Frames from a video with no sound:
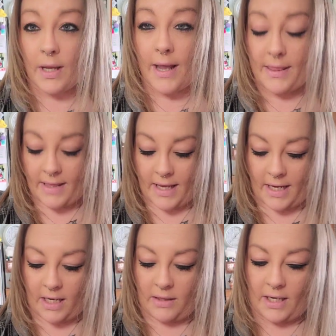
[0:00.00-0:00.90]
And
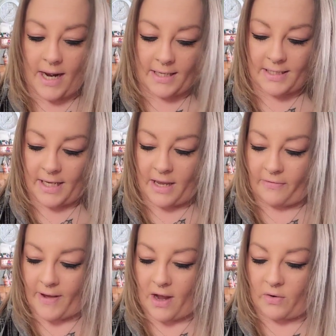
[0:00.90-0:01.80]
then the next thing
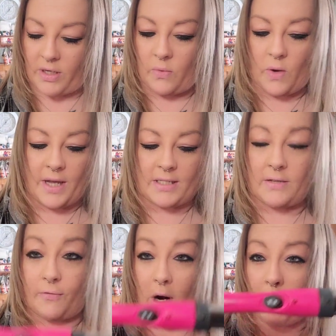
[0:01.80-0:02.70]
I found
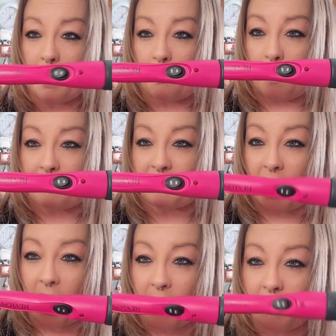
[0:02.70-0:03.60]
was from
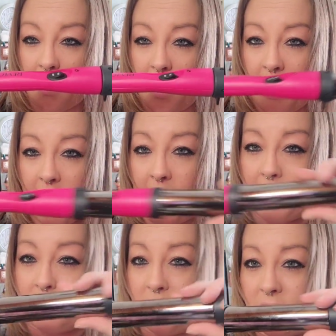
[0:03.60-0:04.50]
Revlon.
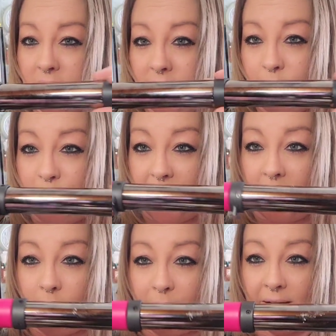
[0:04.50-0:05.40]
And it's just the
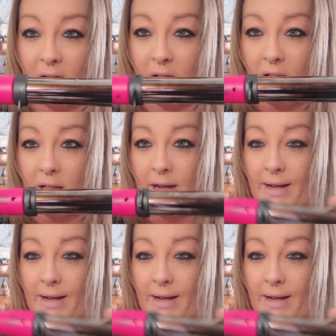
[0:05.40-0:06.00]
big barrel.